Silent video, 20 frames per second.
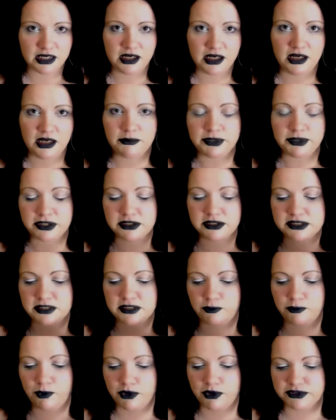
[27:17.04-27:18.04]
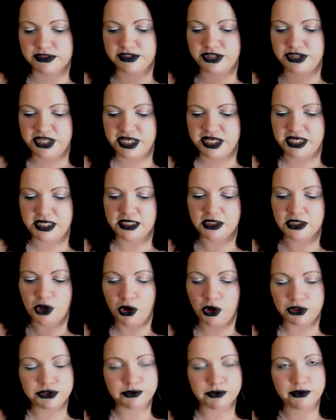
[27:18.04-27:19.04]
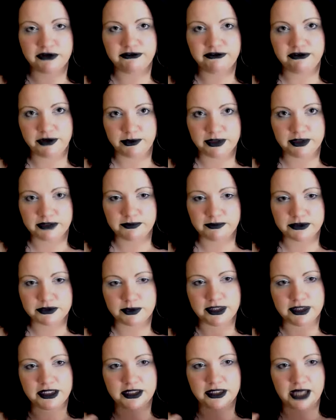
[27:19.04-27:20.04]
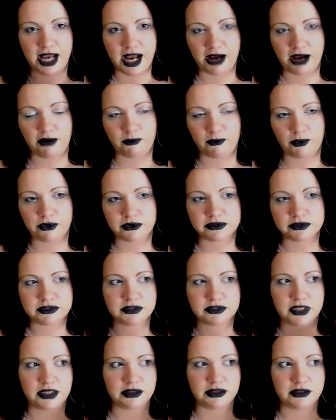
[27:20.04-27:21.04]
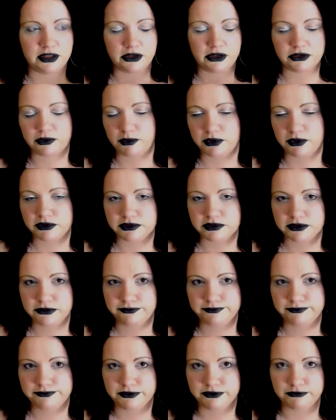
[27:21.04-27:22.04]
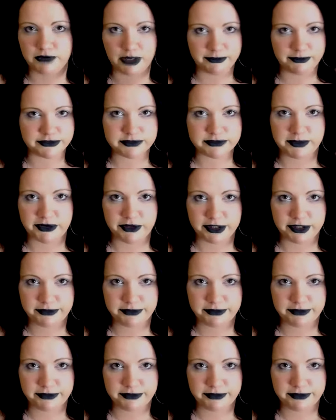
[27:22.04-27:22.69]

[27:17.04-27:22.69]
because it was the conduit fluid between our world and the other world, the realm of spirit.